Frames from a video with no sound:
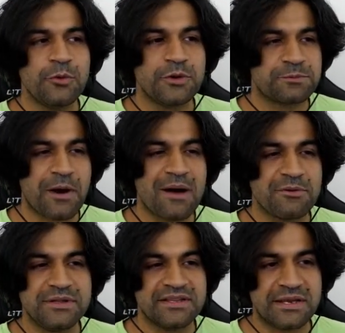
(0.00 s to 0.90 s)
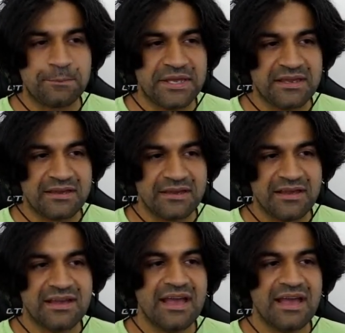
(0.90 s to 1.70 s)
with probability P